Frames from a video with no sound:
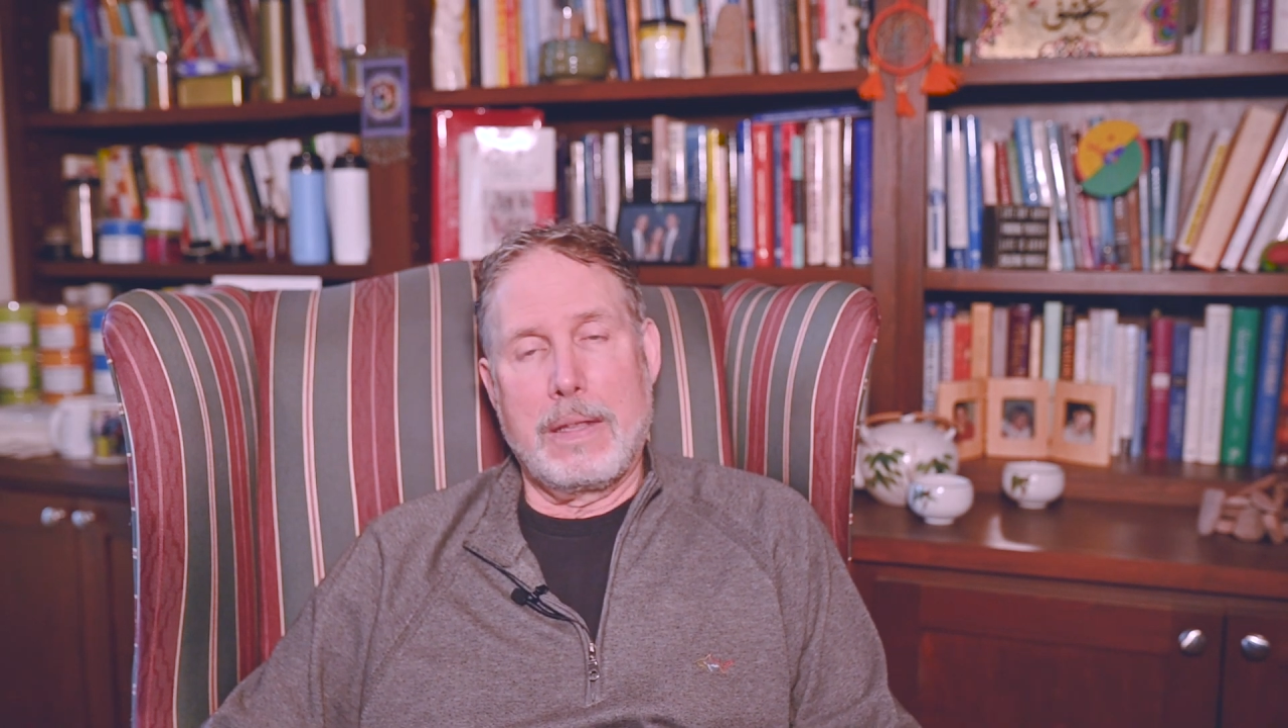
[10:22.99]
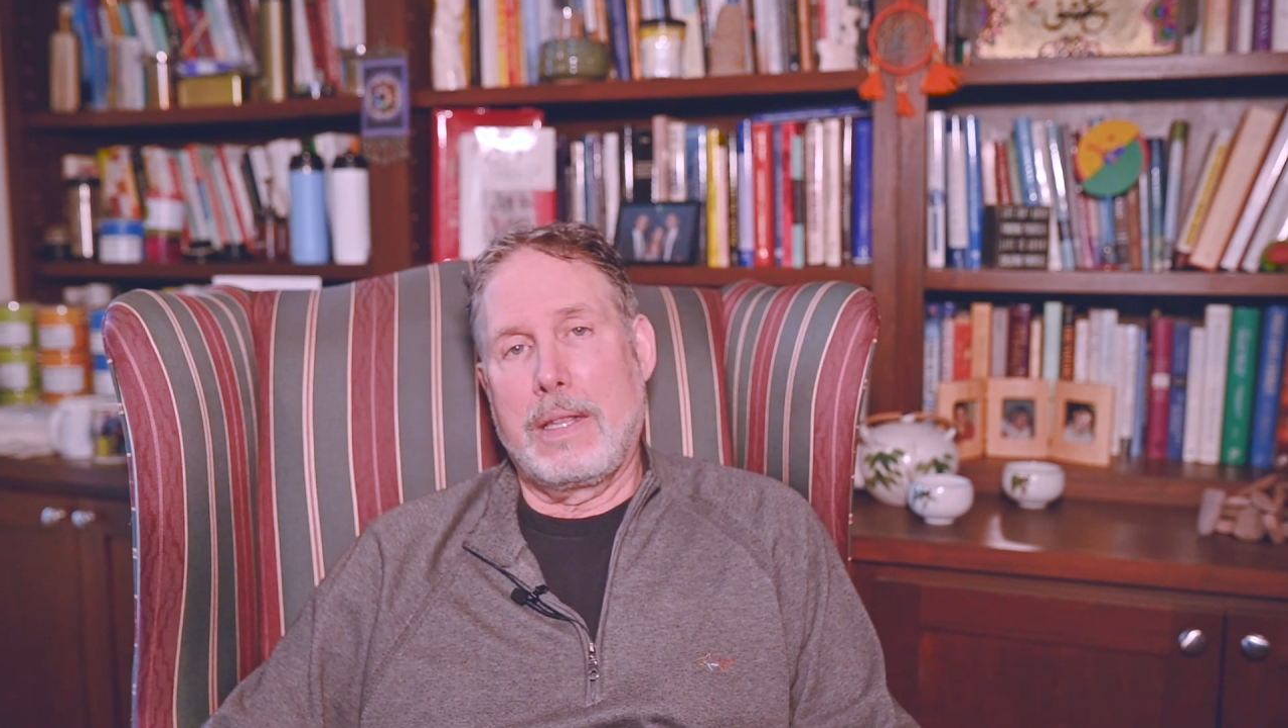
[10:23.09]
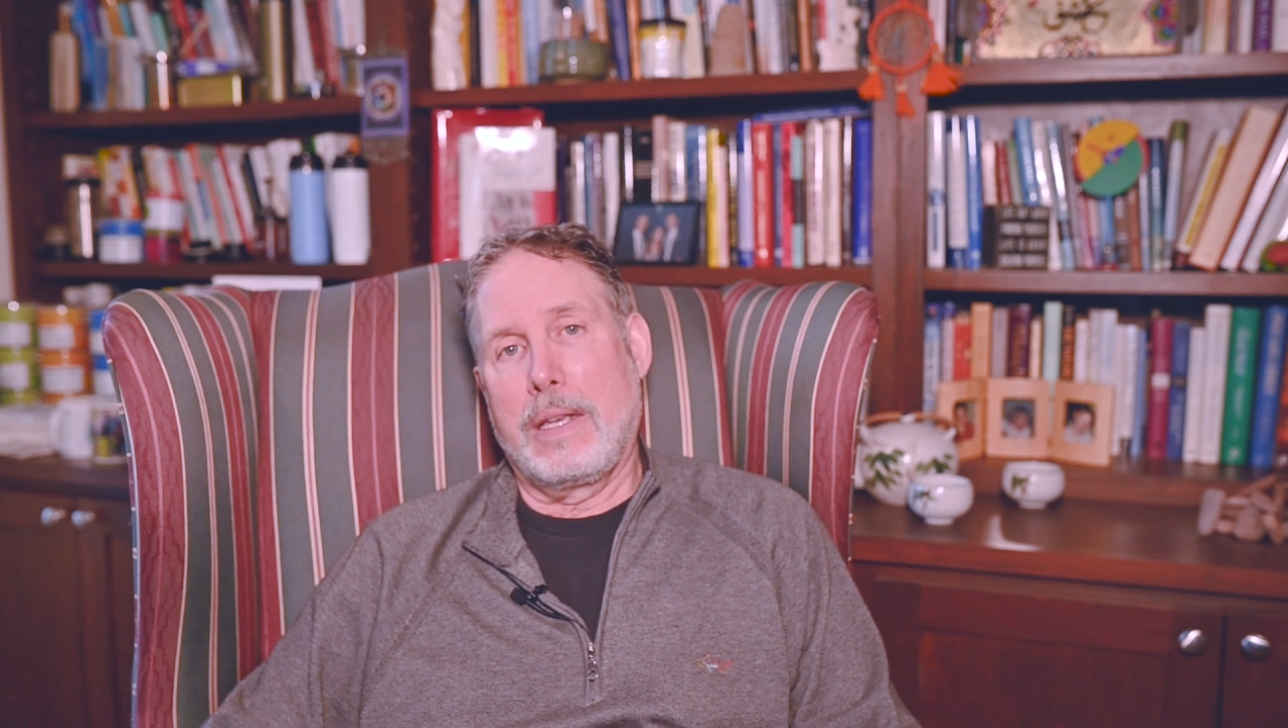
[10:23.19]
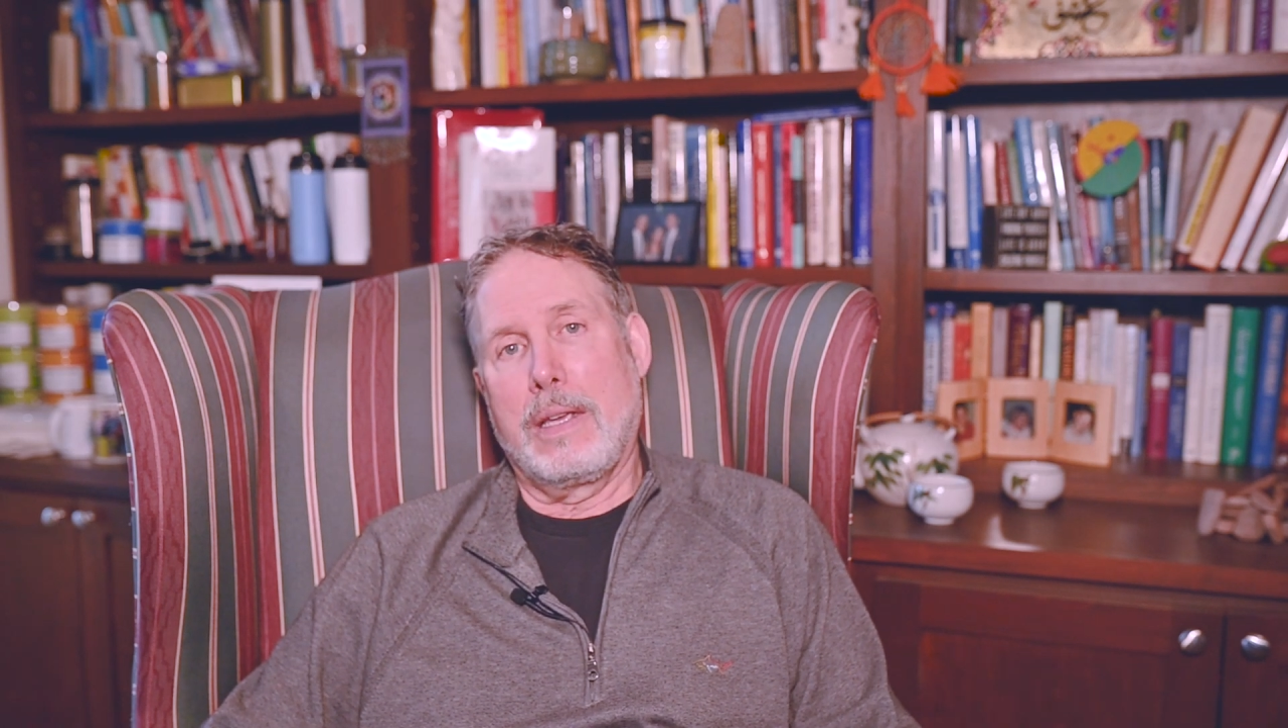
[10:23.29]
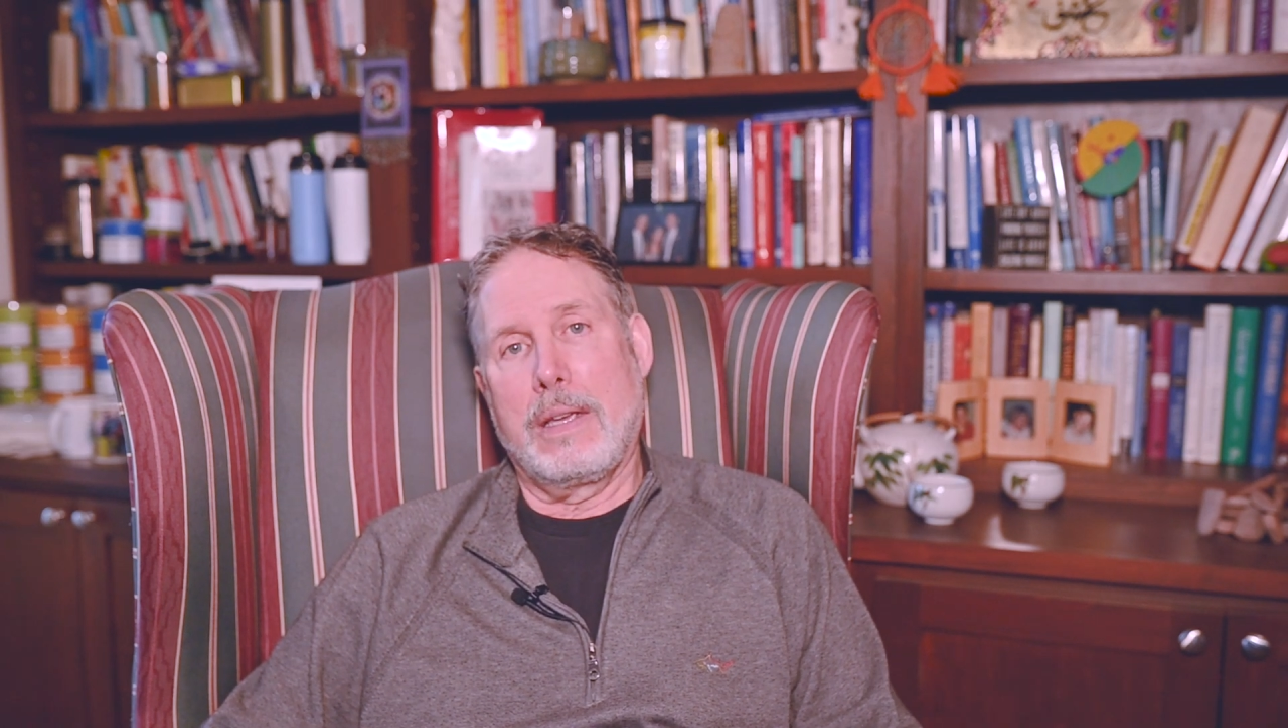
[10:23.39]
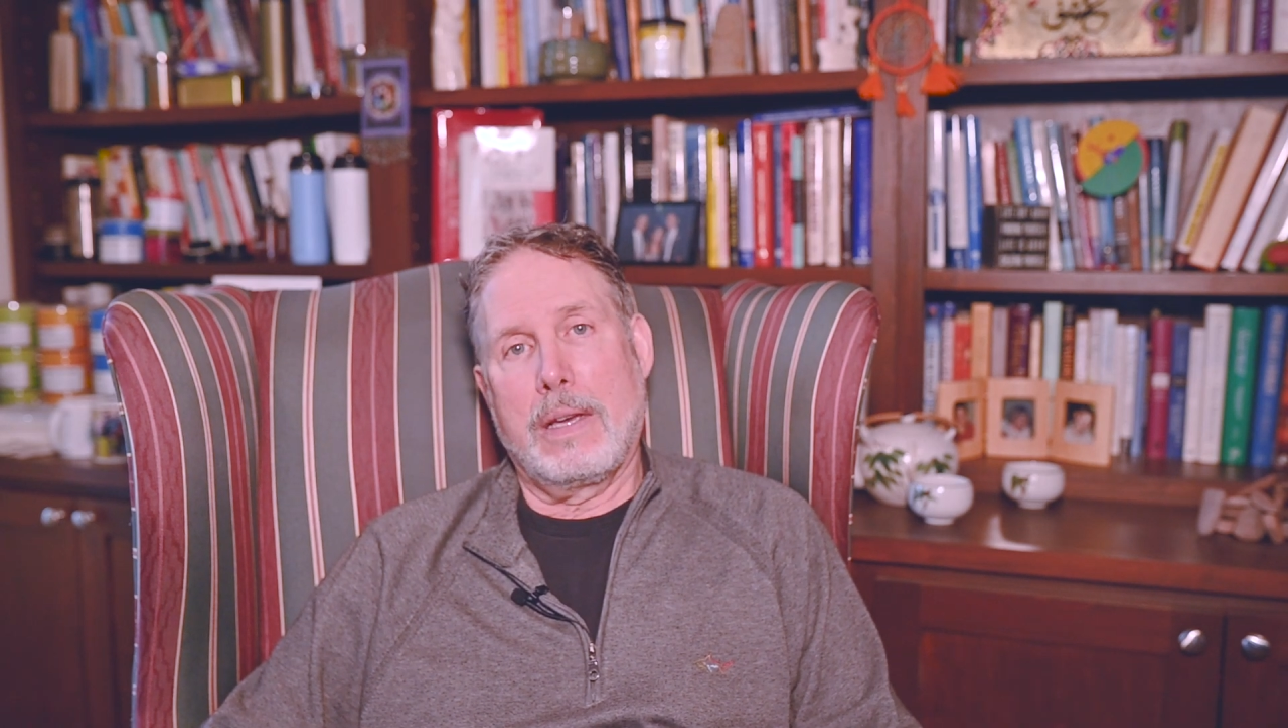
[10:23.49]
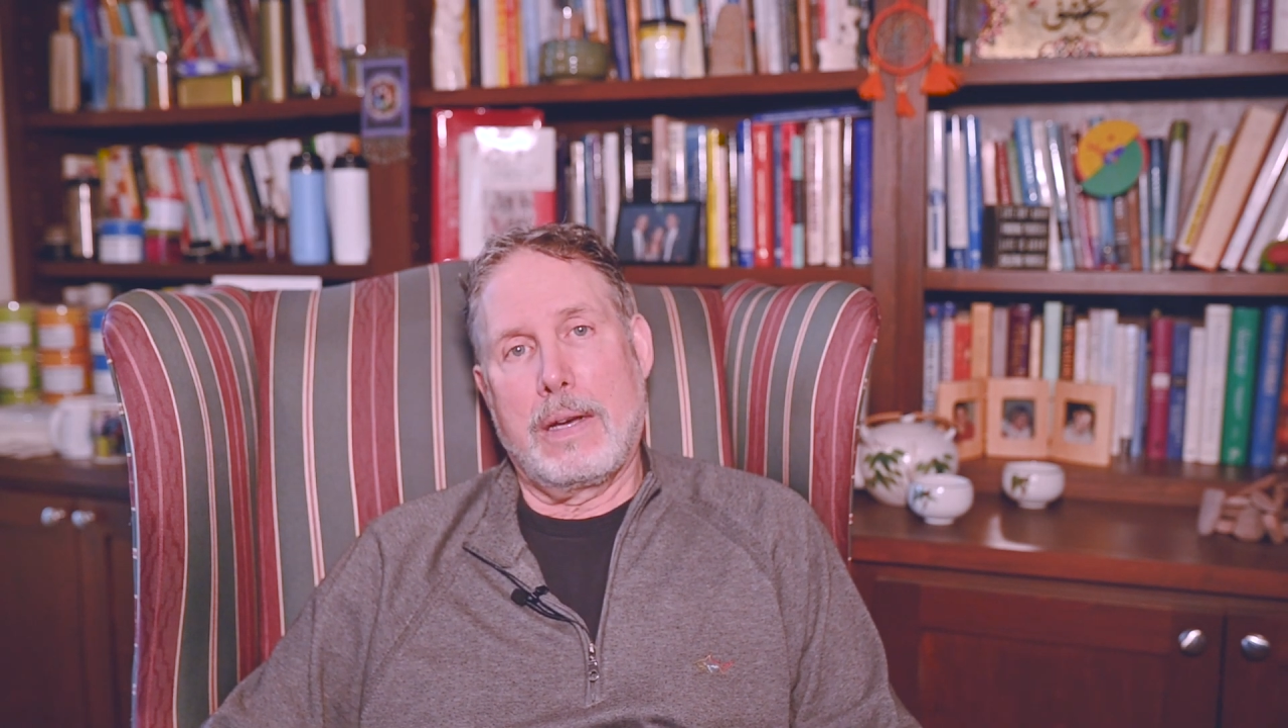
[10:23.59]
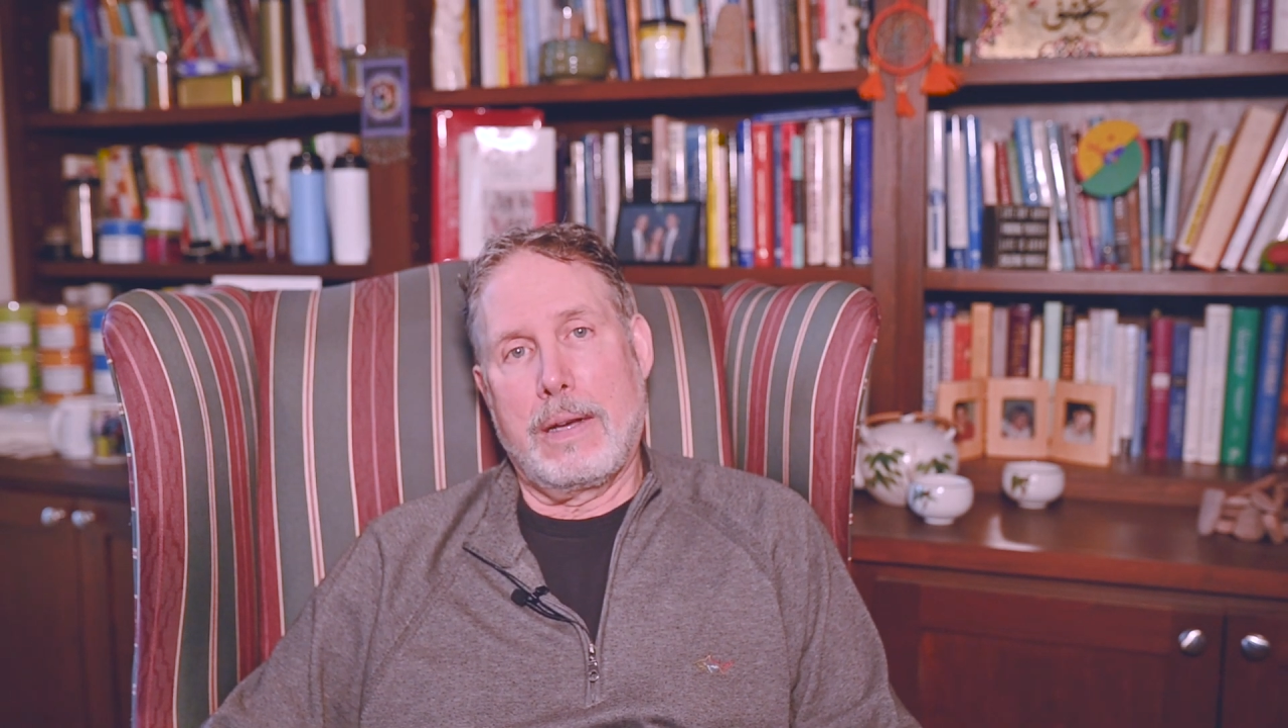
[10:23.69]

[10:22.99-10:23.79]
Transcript: the